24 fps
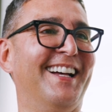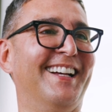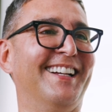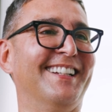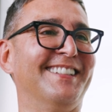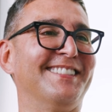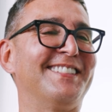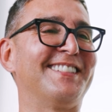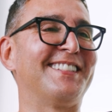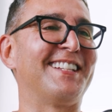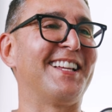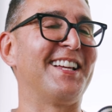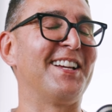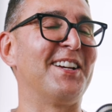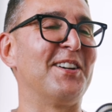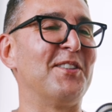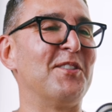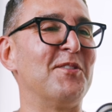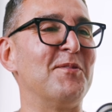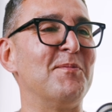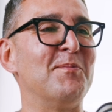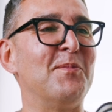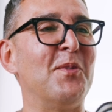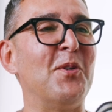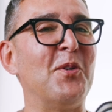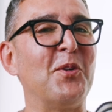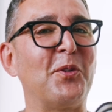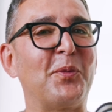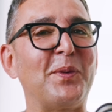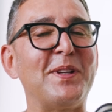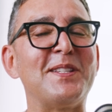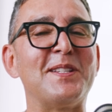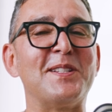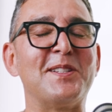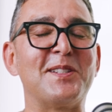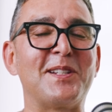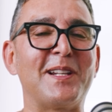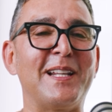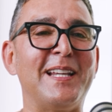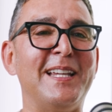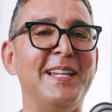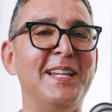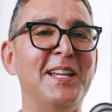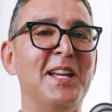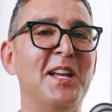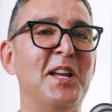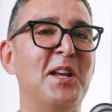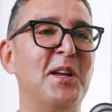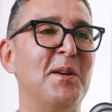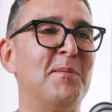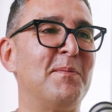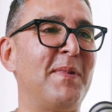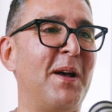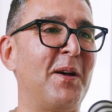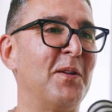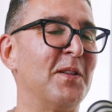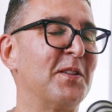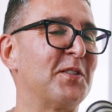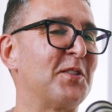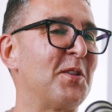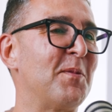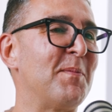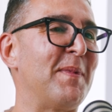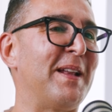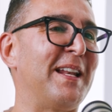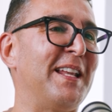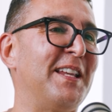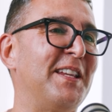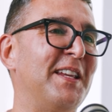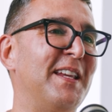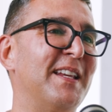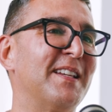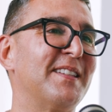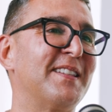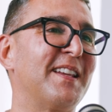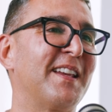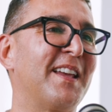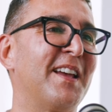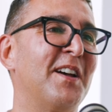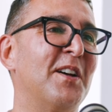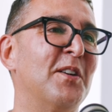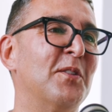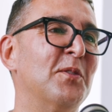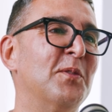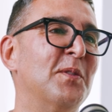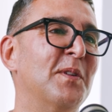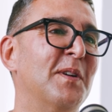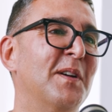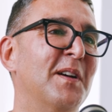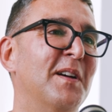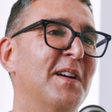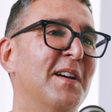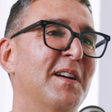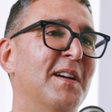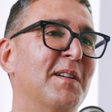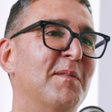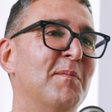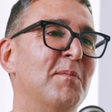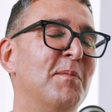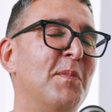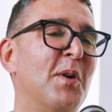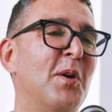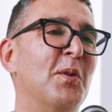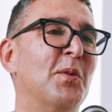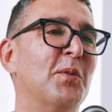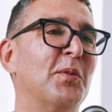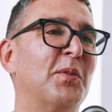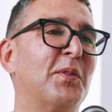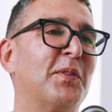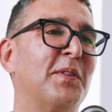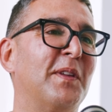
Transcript: So more recently, but also many years ago, both